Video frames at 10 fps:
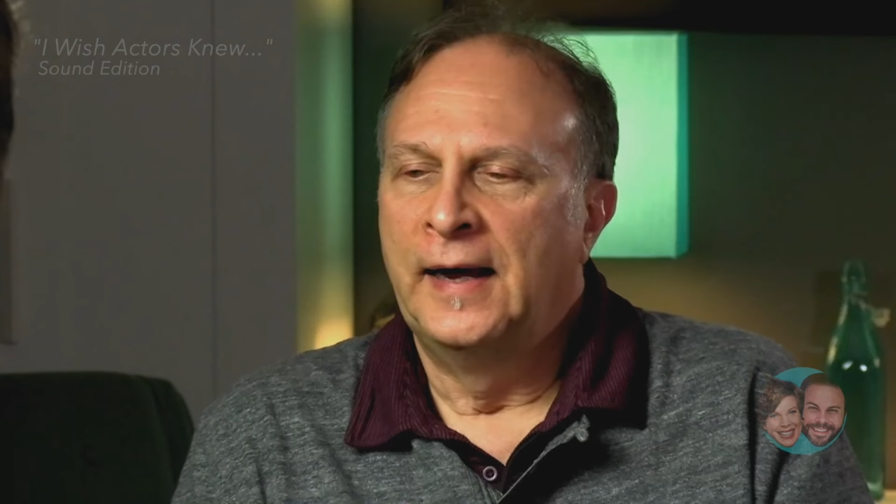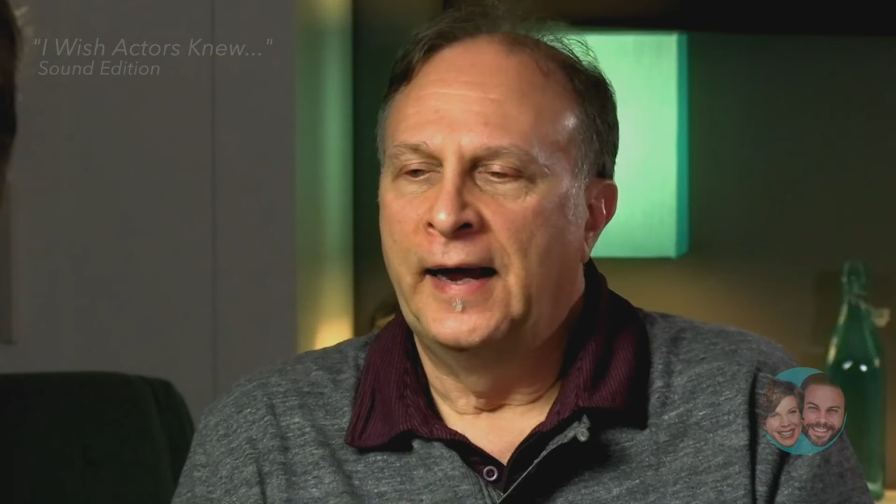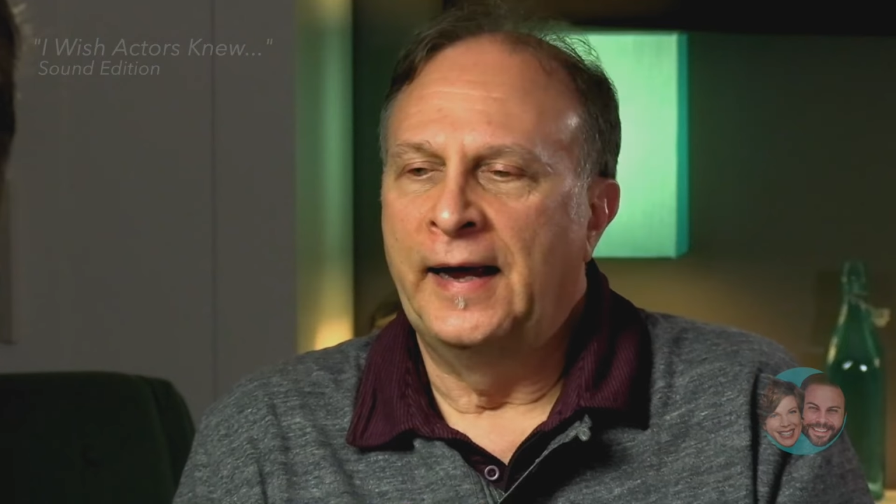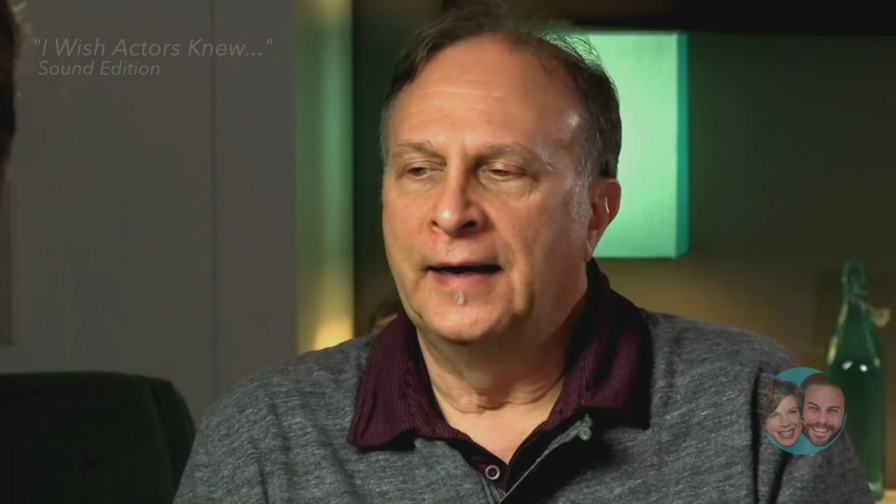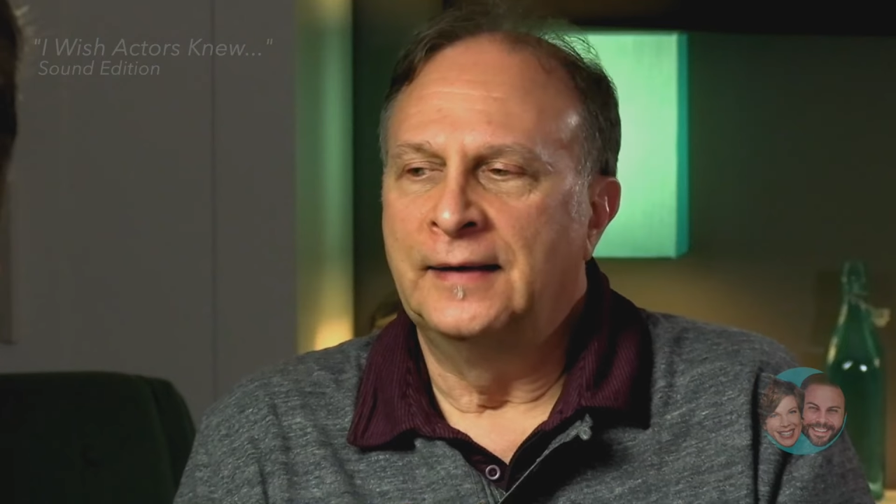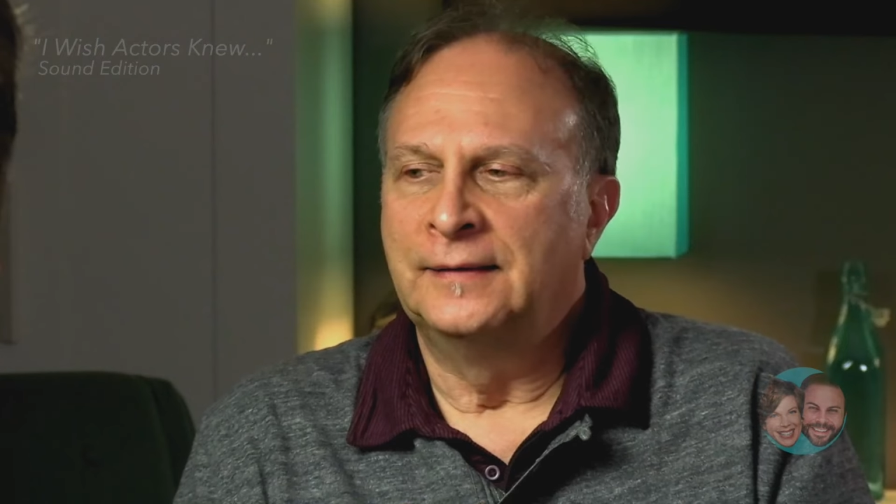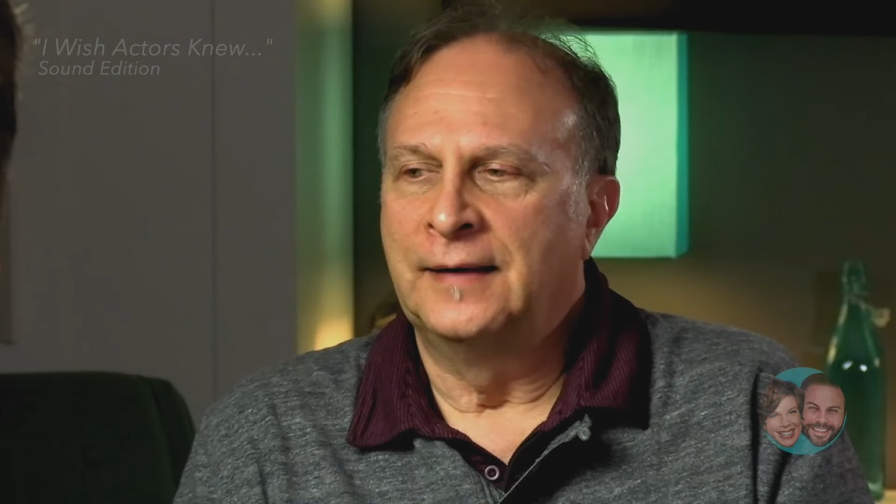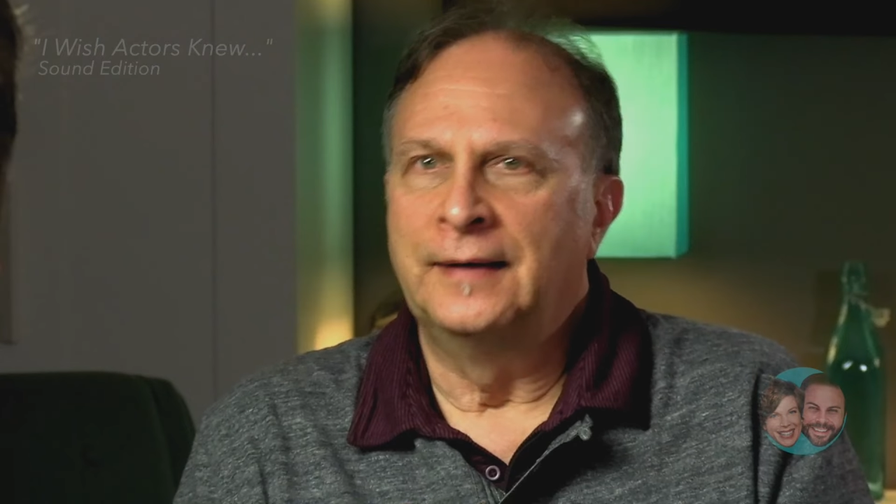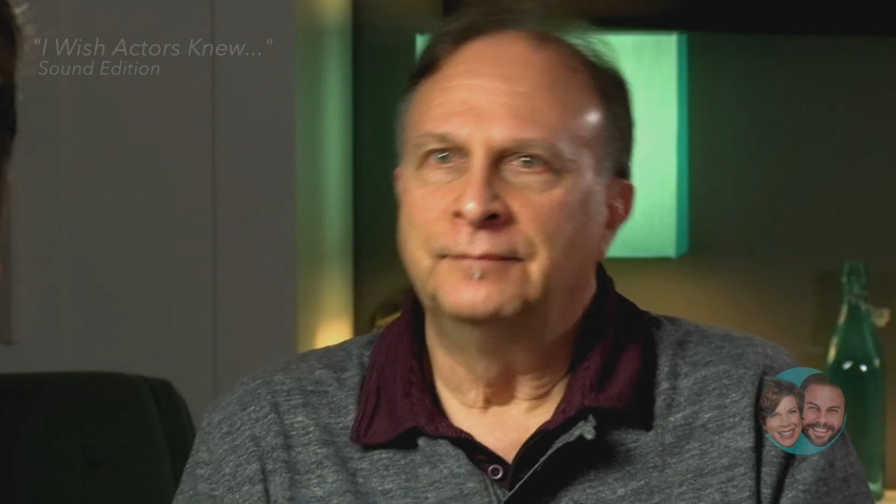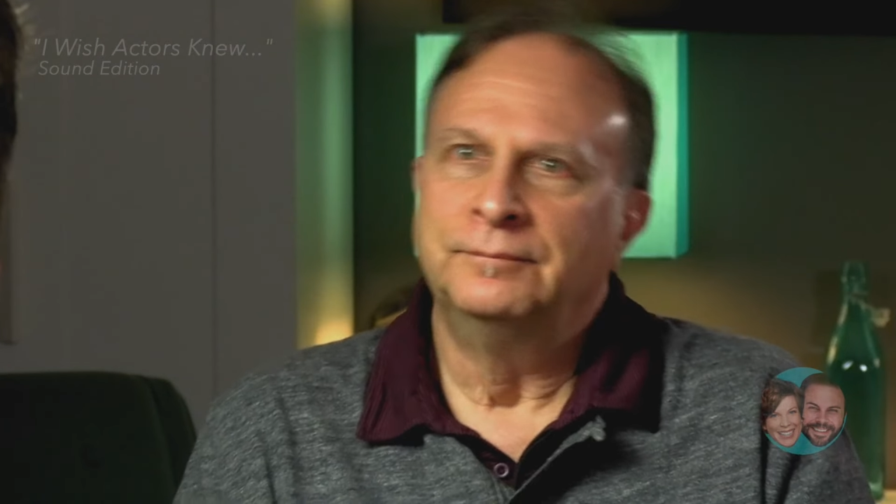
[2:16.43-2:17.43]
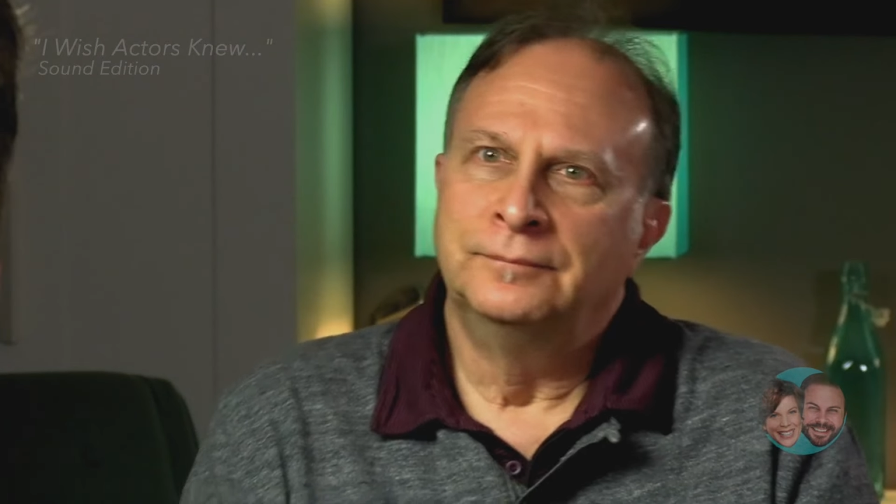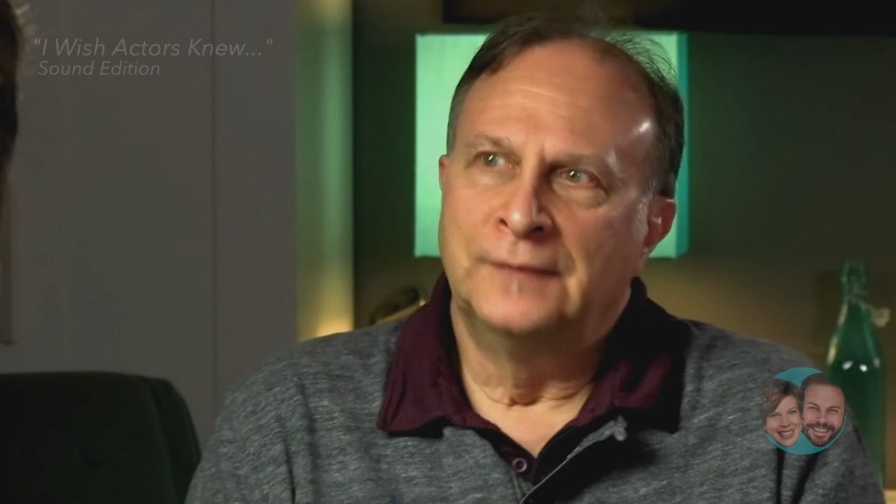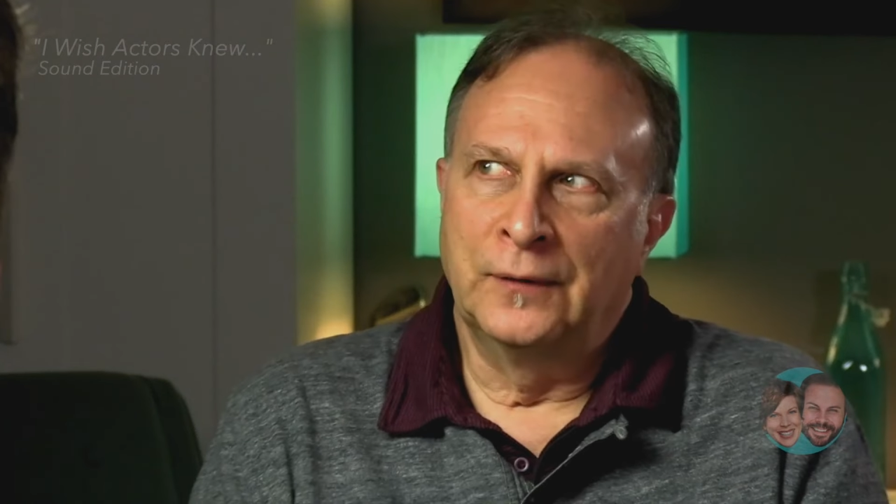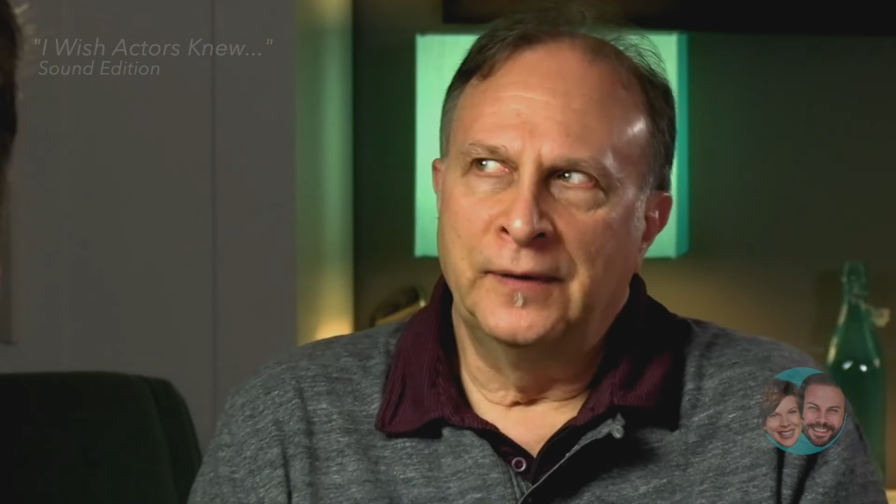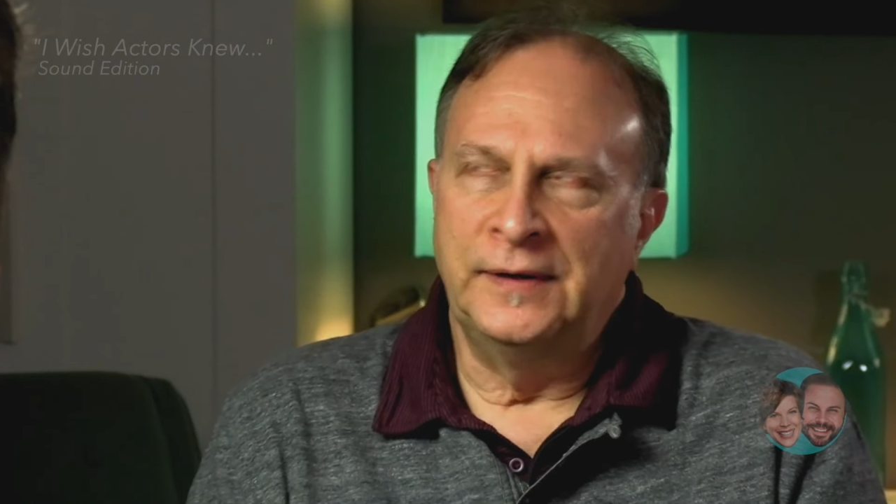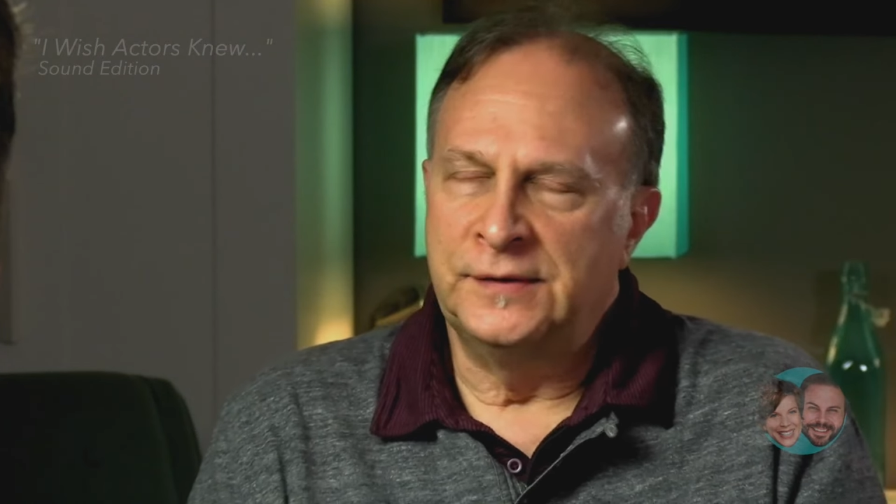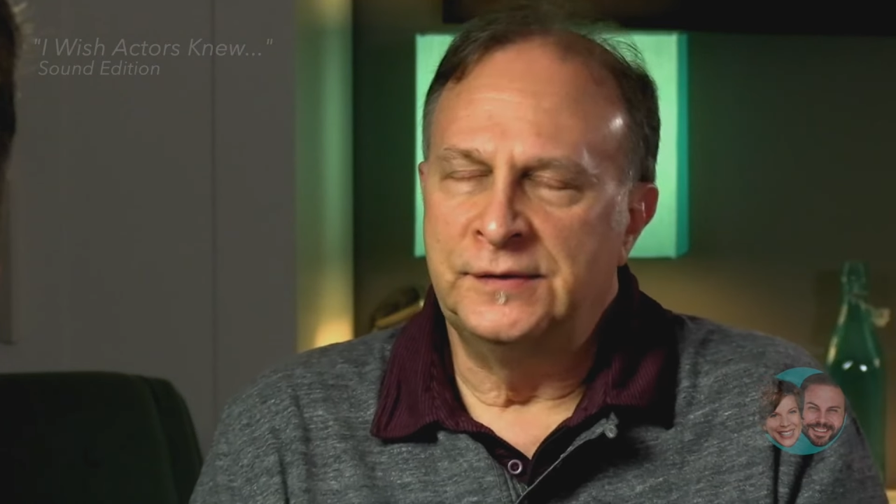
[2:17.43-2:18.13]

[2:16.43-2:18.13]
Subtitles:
And I agreed